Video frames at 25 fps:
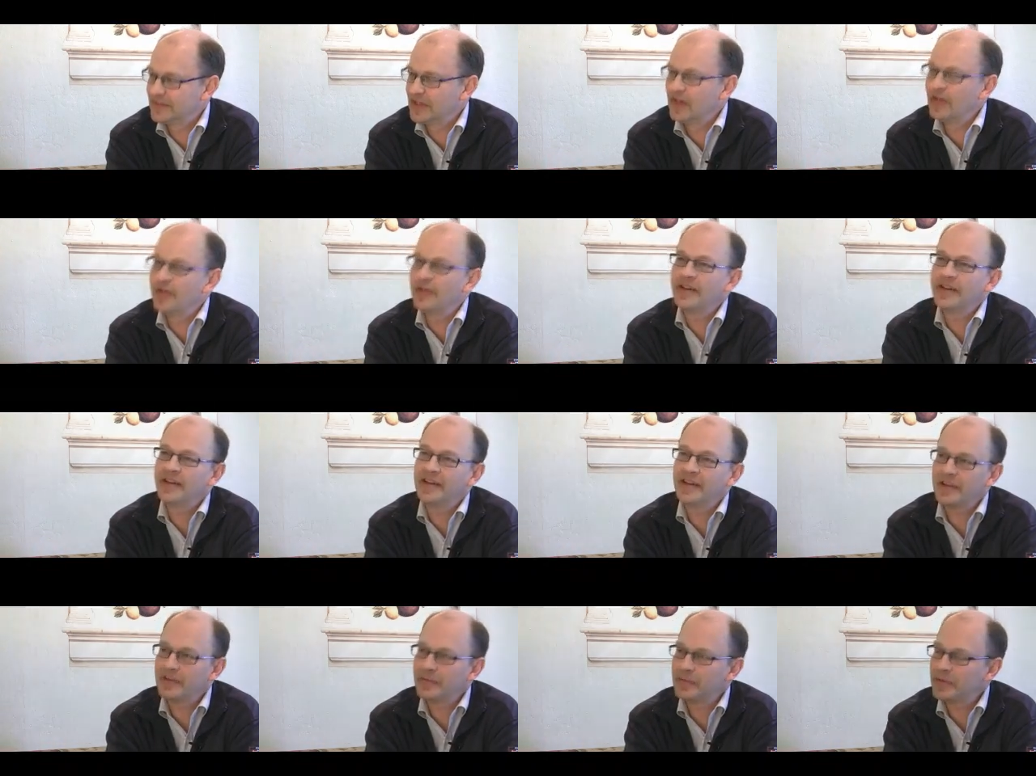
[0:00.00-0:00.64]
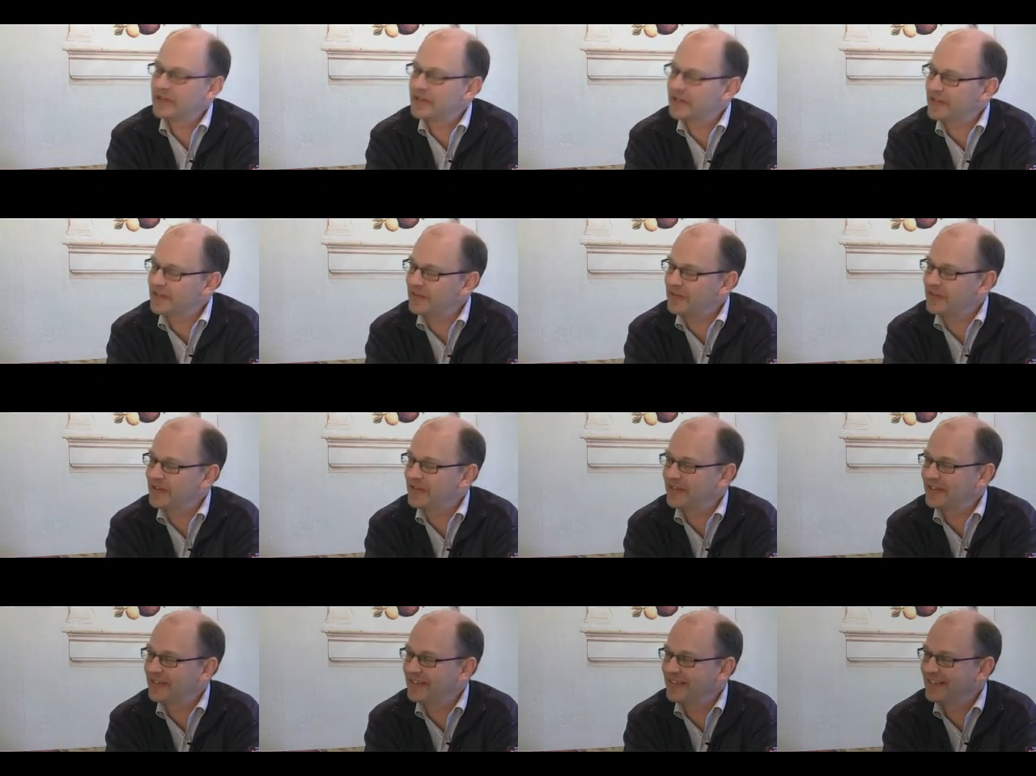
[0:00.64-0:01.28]
Oh yeah, I will
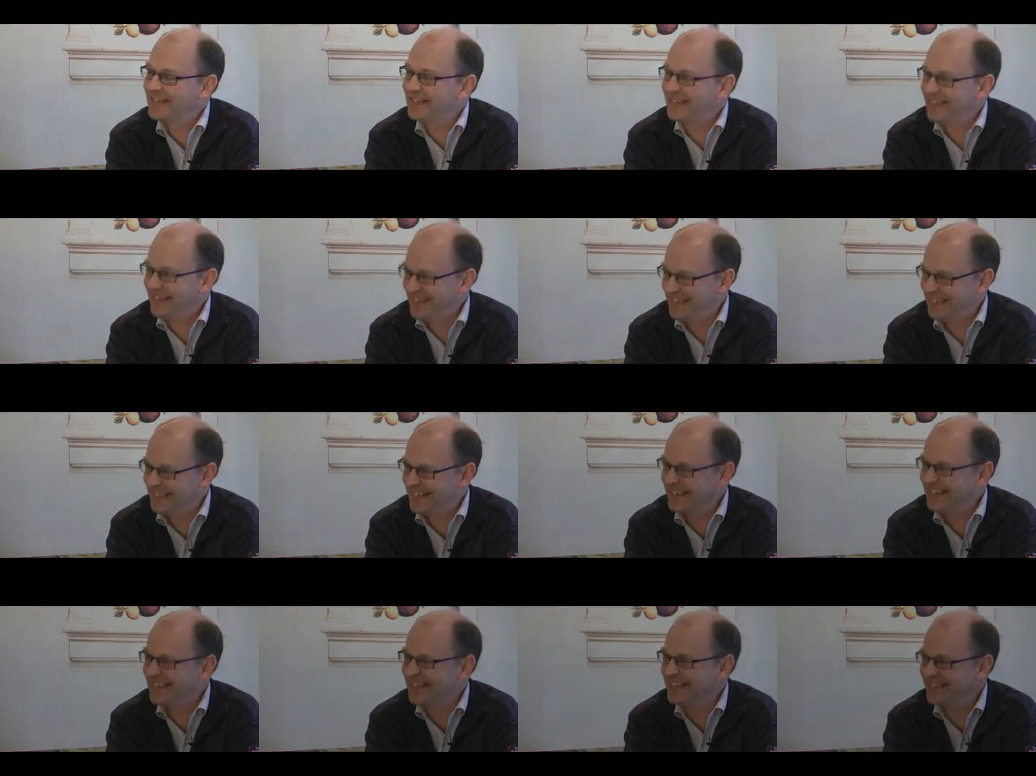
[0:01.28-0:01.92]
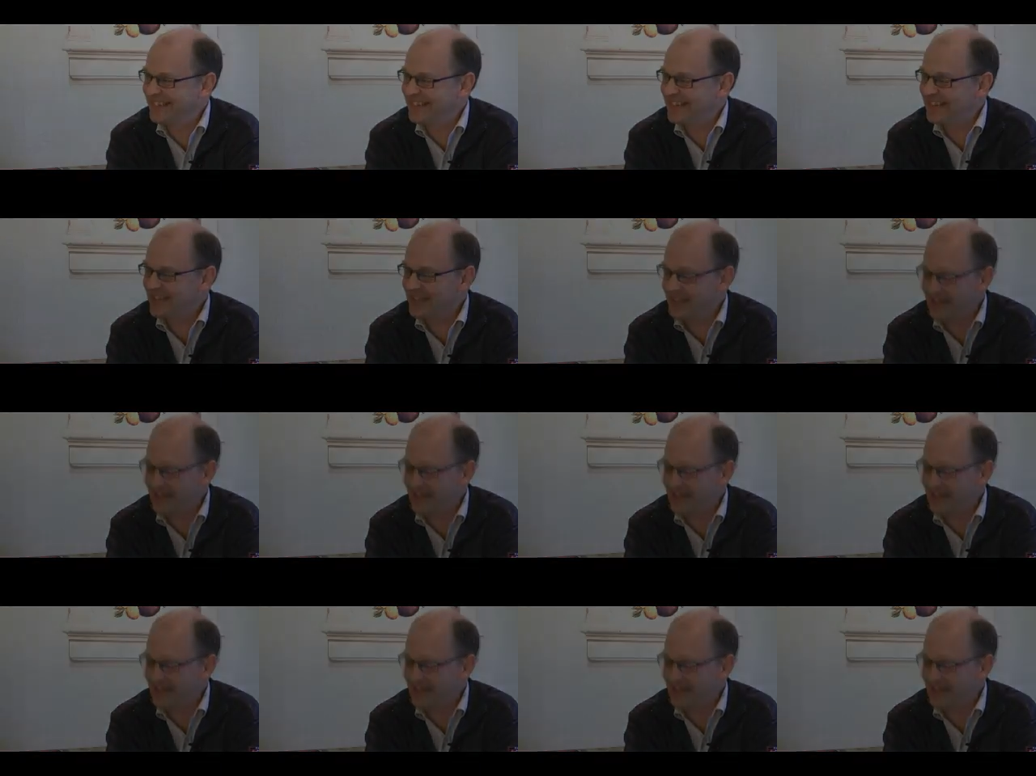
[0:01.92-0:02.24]
definitely. Yeah, thank